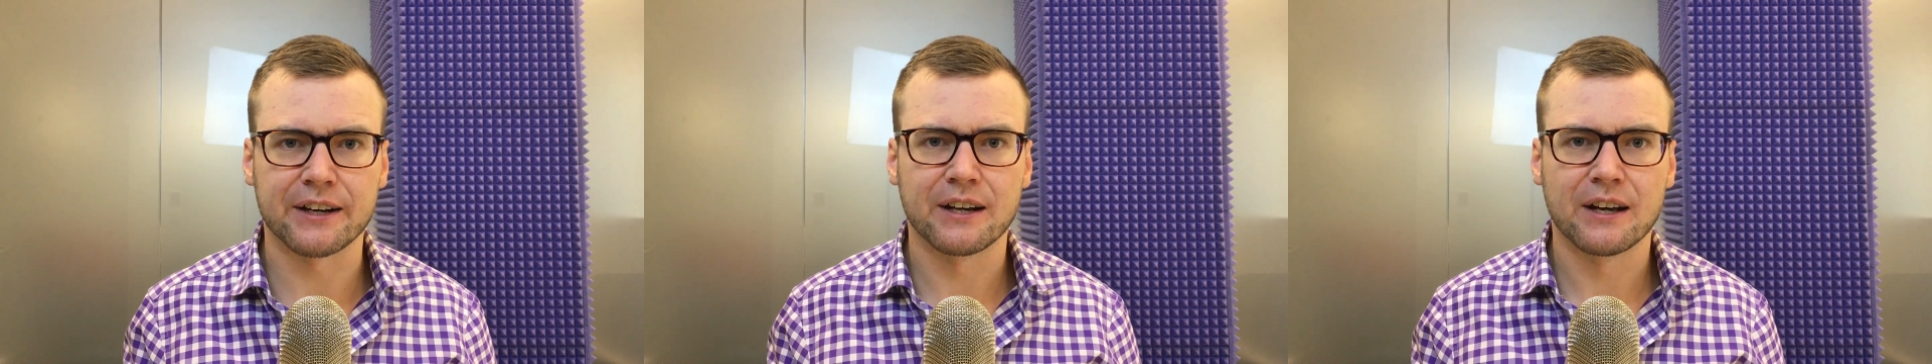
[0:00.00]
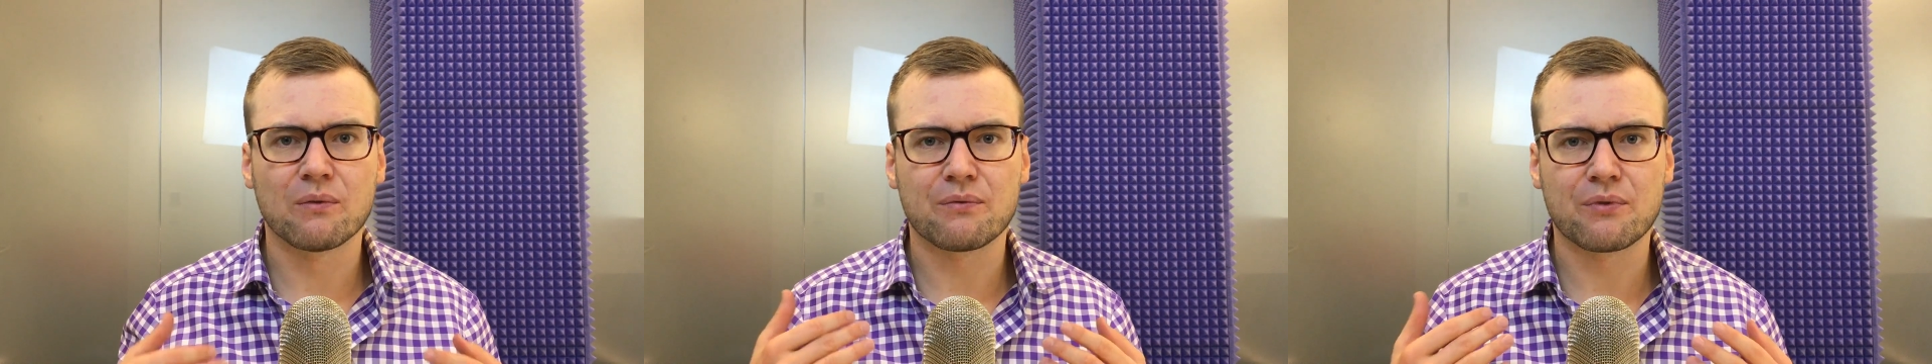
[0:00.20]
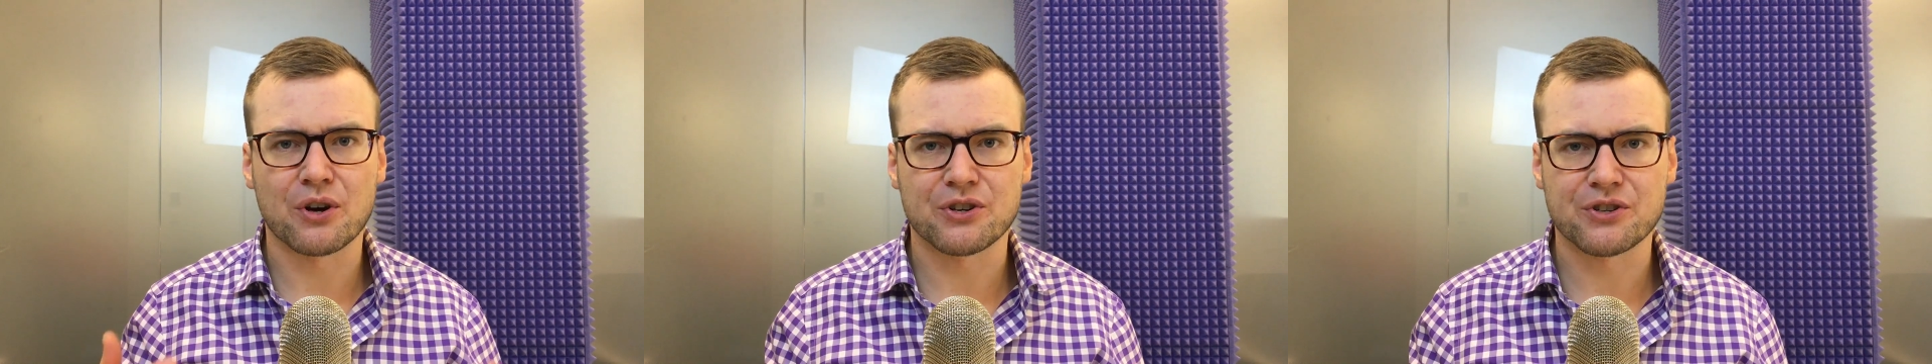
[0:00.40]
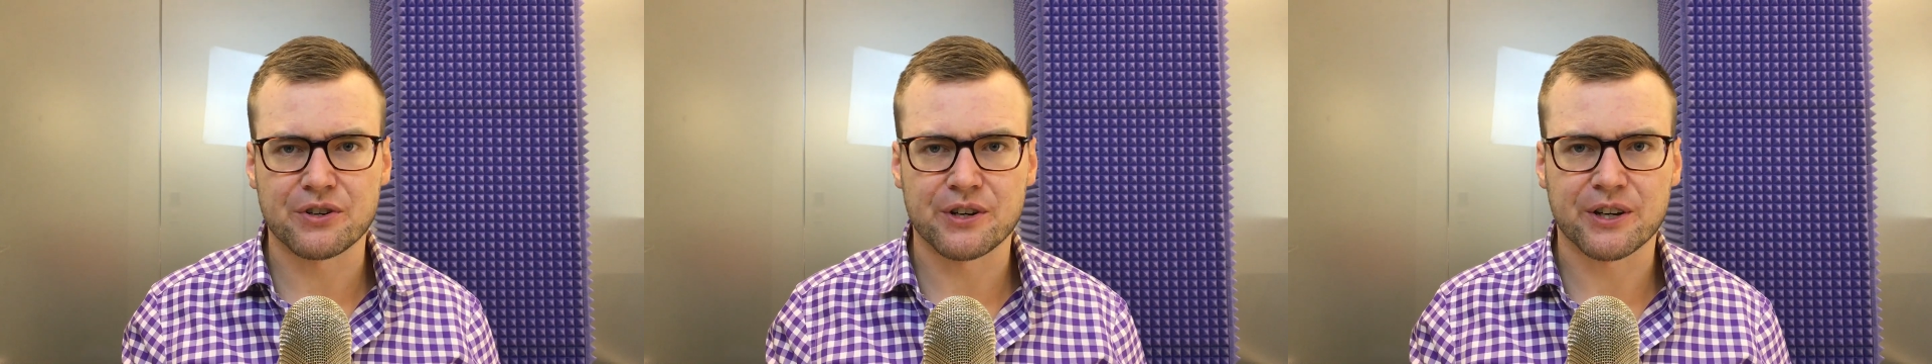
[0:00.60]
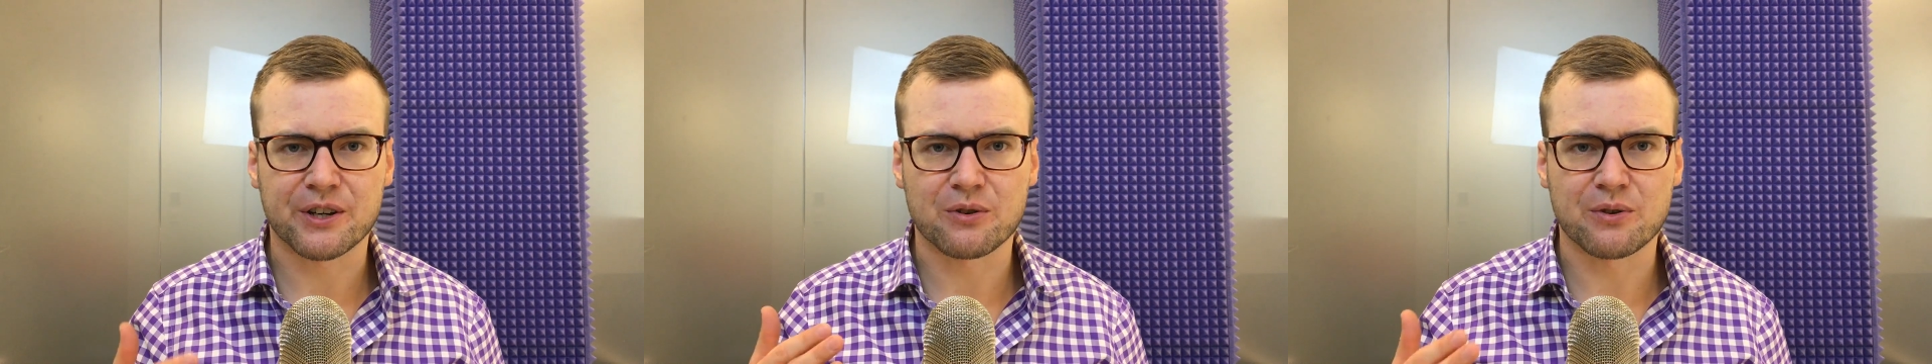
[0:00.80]

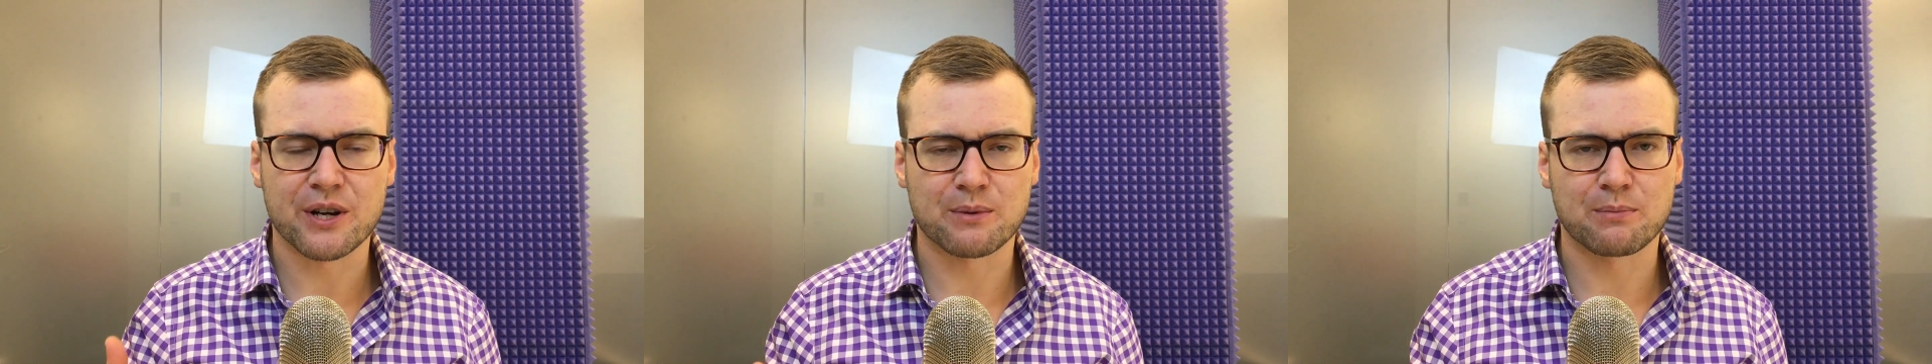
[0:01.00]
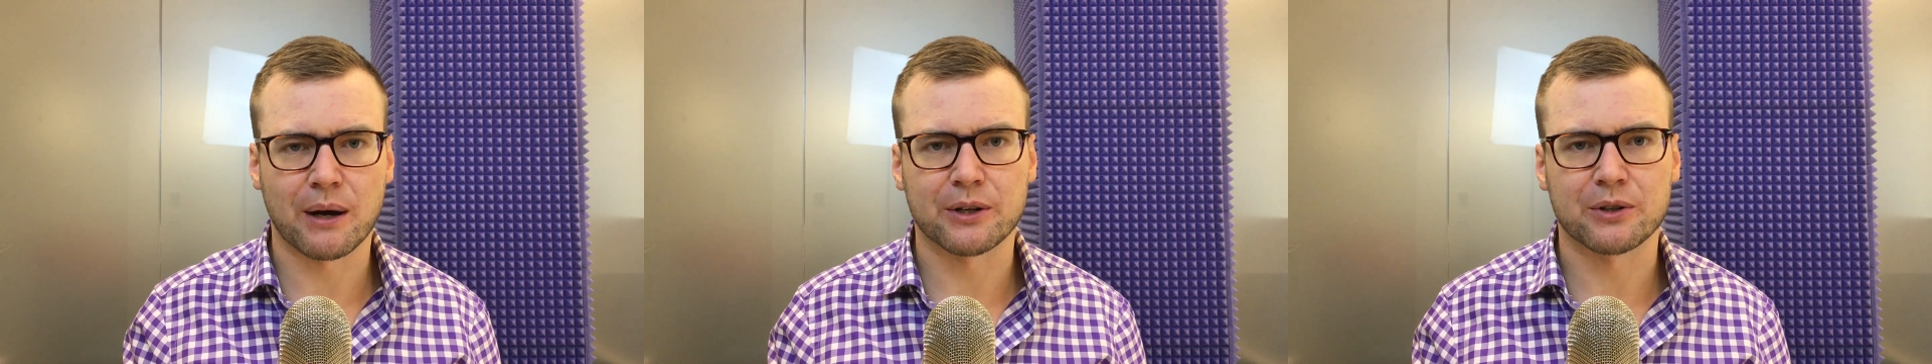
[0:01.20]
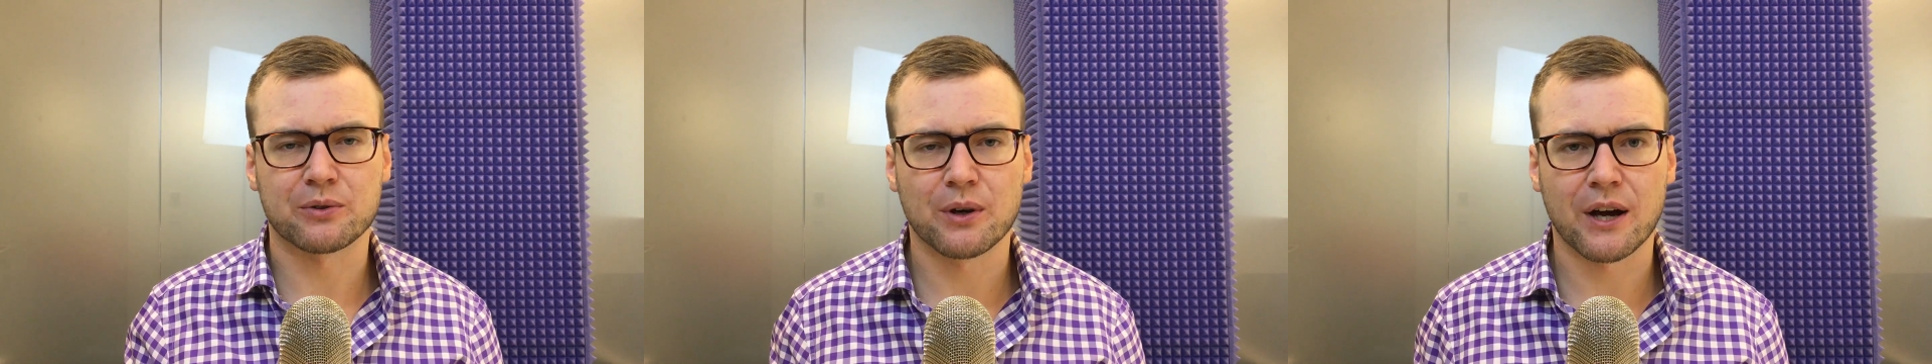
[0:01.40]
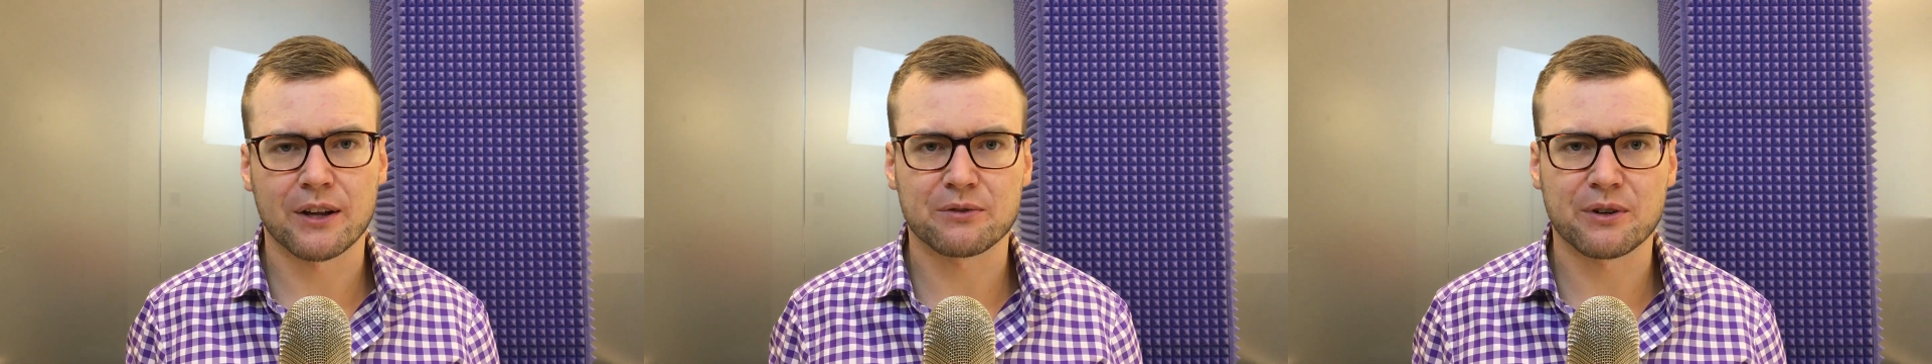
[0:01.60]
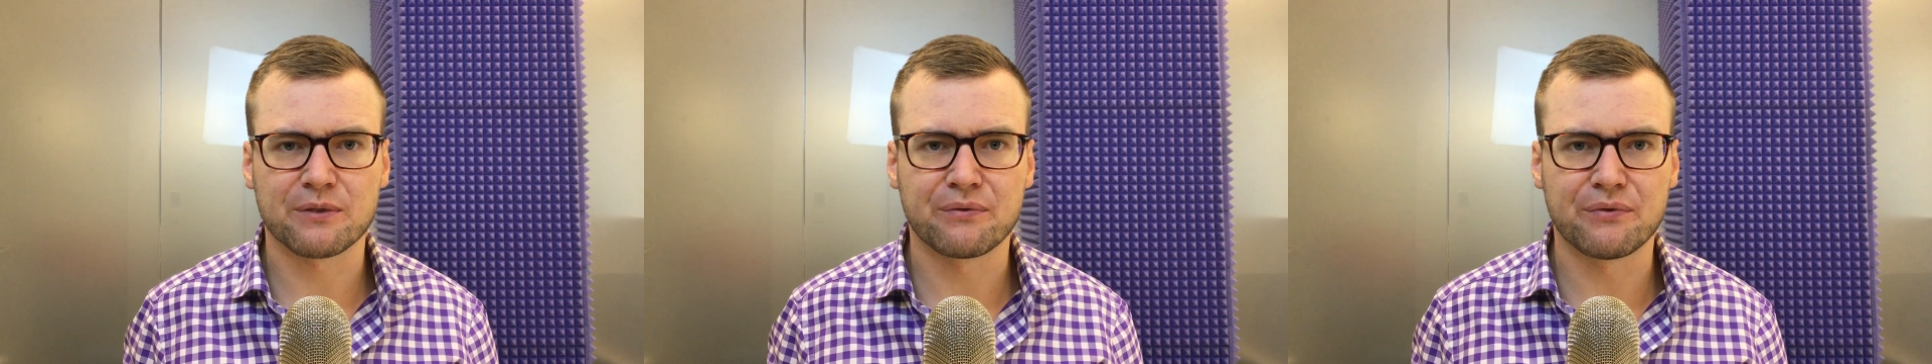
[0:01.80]
conversion increased by
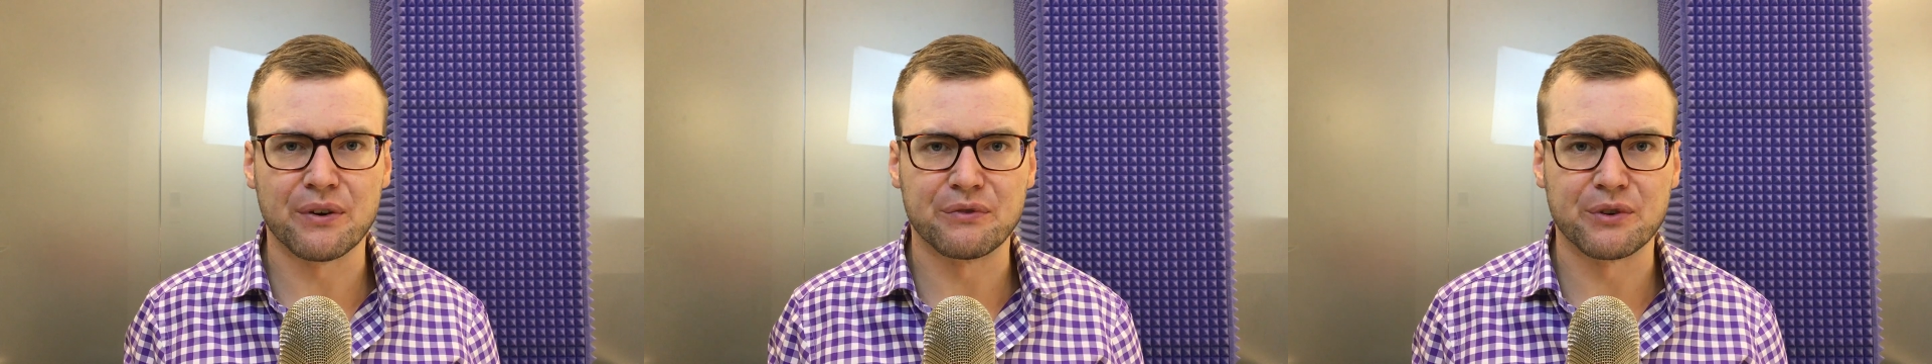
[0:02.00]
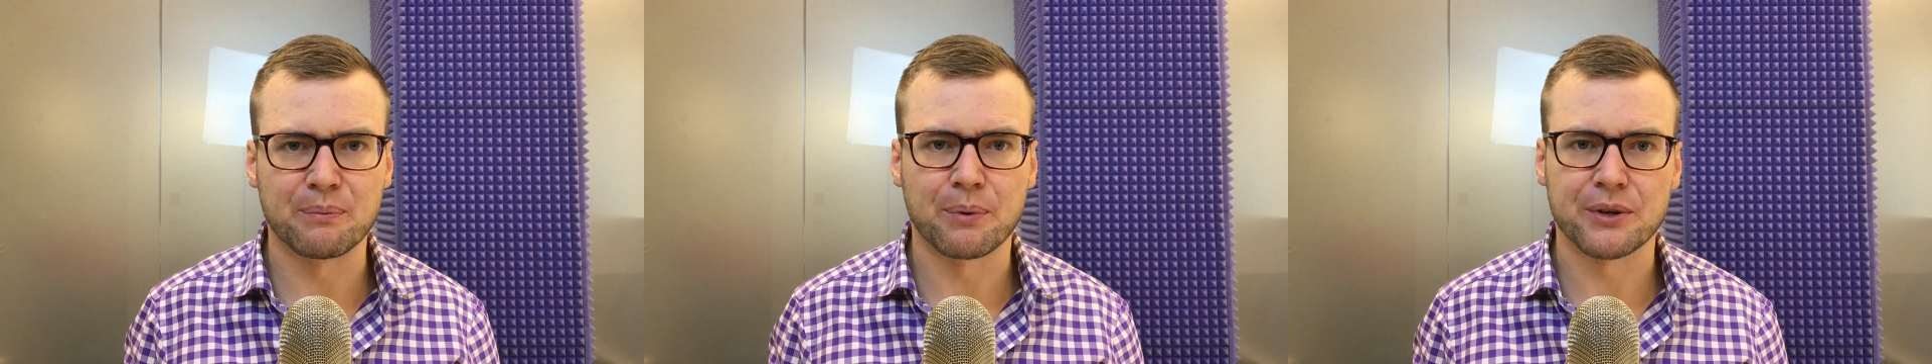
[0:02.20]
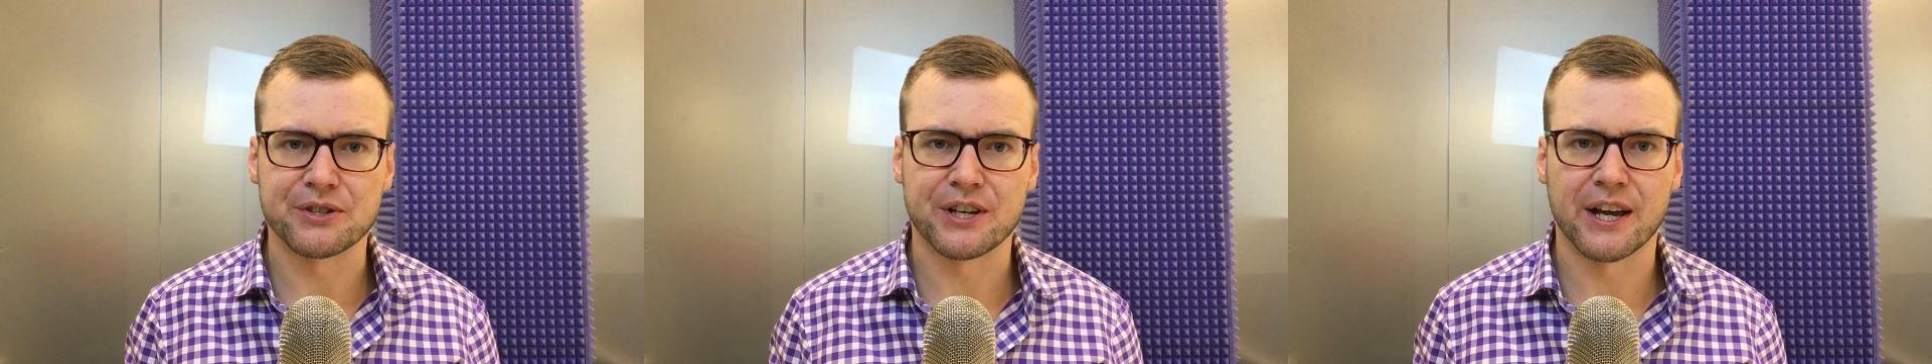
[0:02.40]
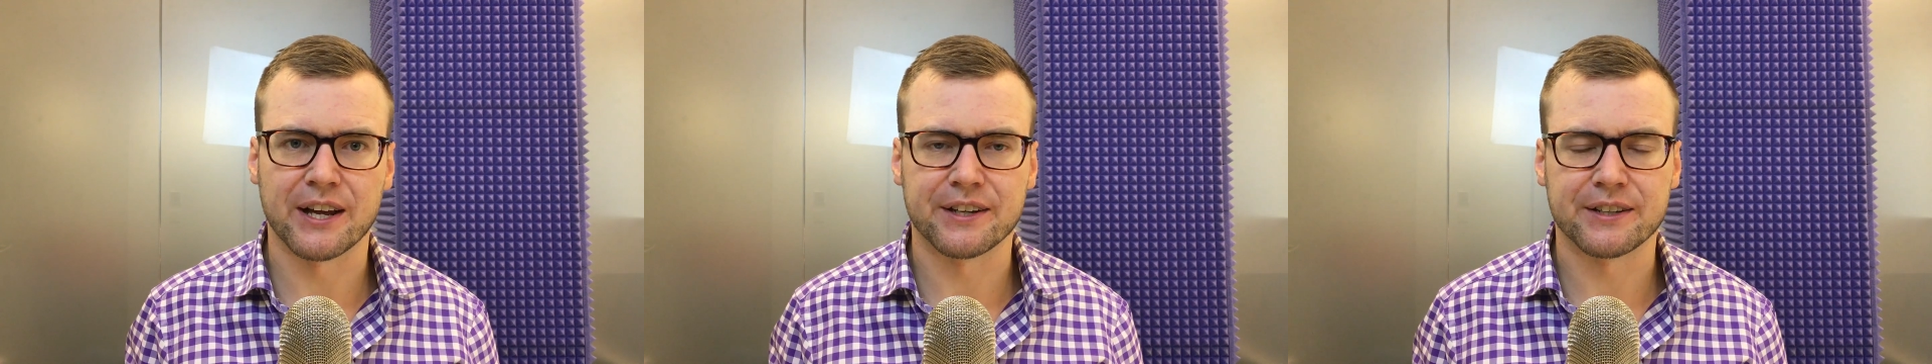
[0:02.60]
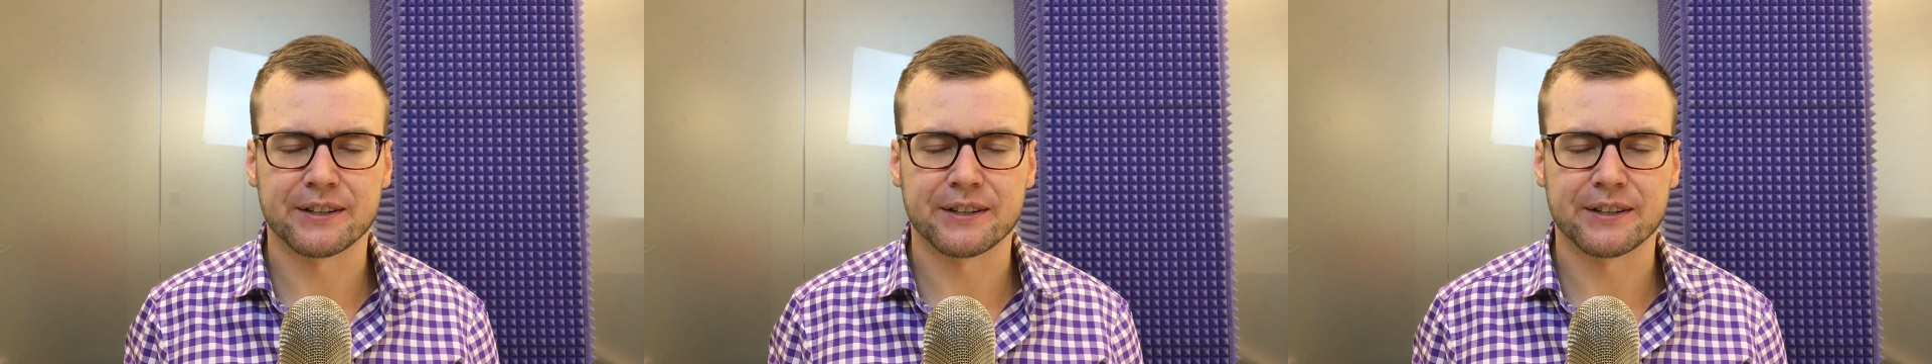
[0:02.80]
250%.